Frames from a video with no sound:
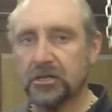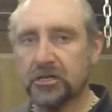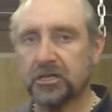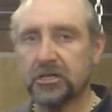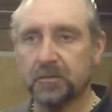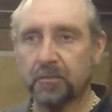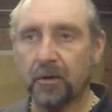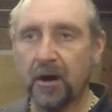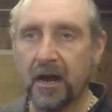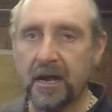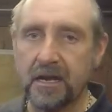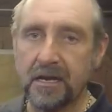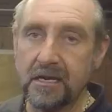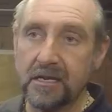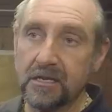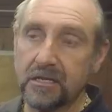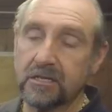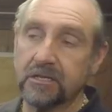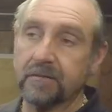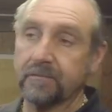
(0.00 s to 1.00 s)
that
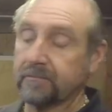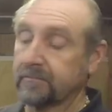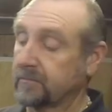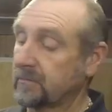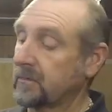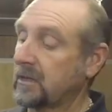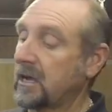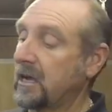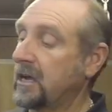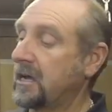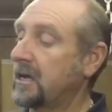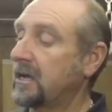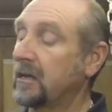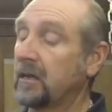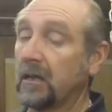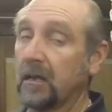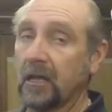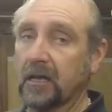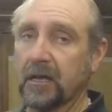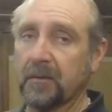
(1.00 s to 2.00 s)
sprays
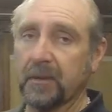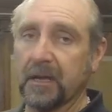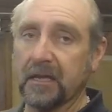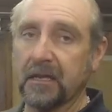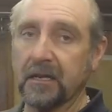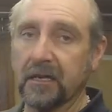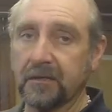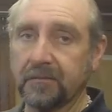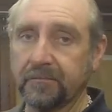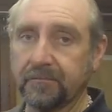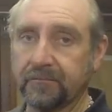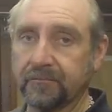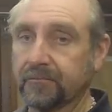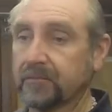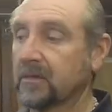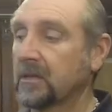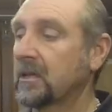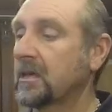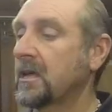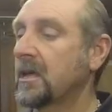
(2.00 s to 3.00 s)
like a big gun,
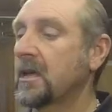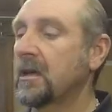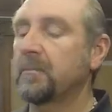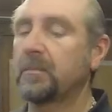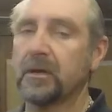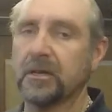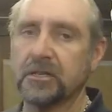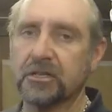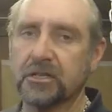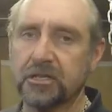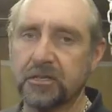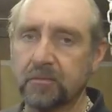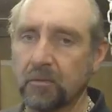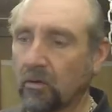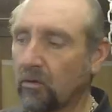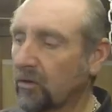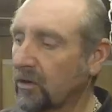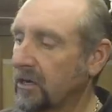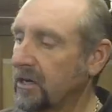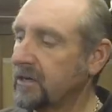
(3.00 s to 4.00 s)
but is
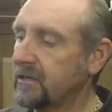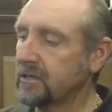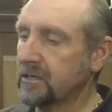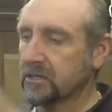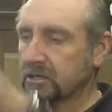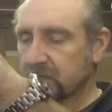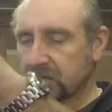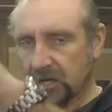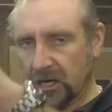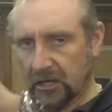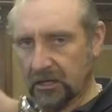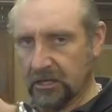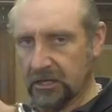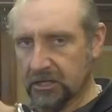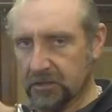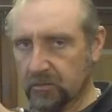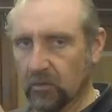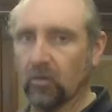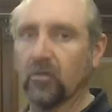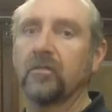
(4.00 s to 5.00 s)
smaller, slightly
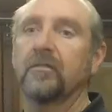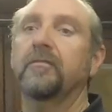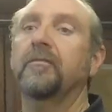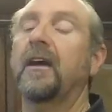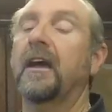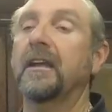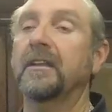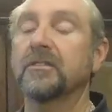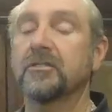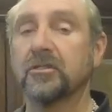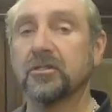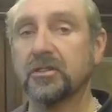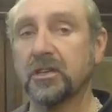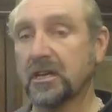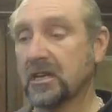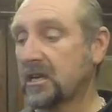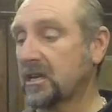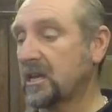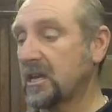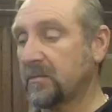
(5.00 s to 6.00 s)
smaller fan, so as
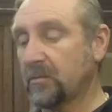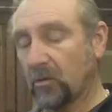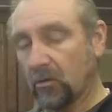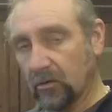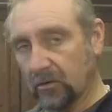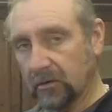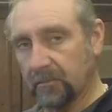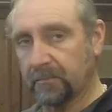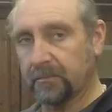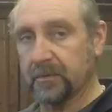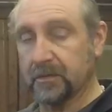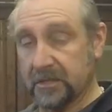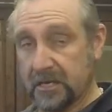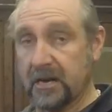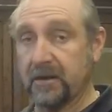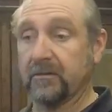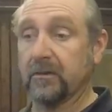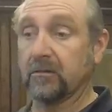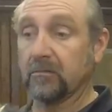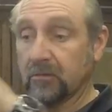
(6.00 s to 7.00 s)
I can keep all the
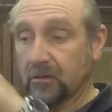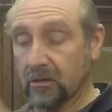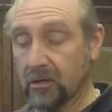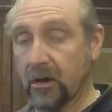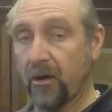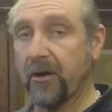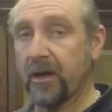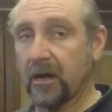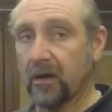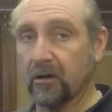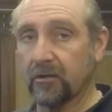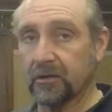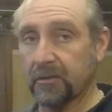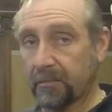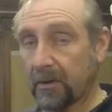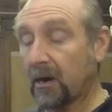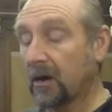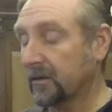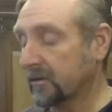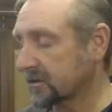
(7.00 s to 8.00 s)
material going on the
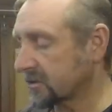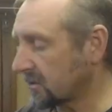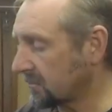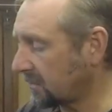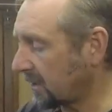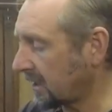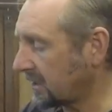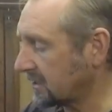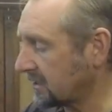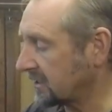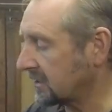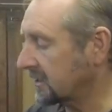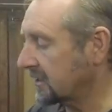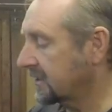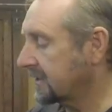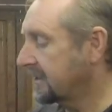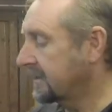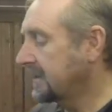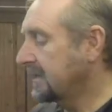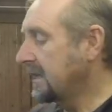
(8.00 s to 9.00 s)
part that I'm painting.
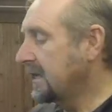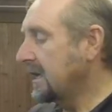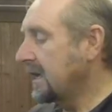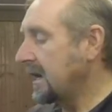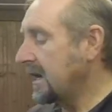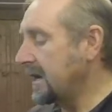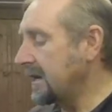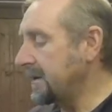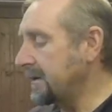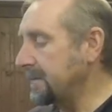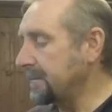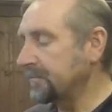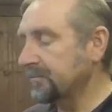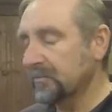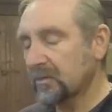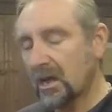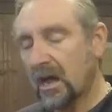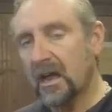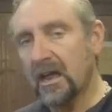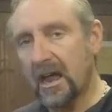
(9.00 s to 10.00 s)
I
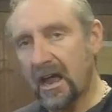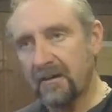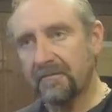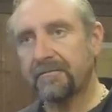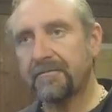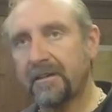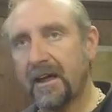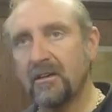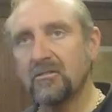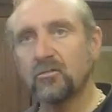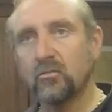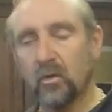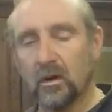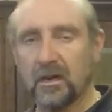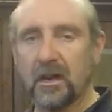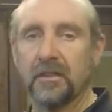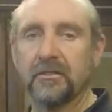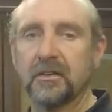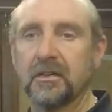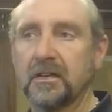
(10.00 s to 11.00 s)
have found
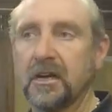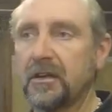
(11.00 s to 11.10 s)
one other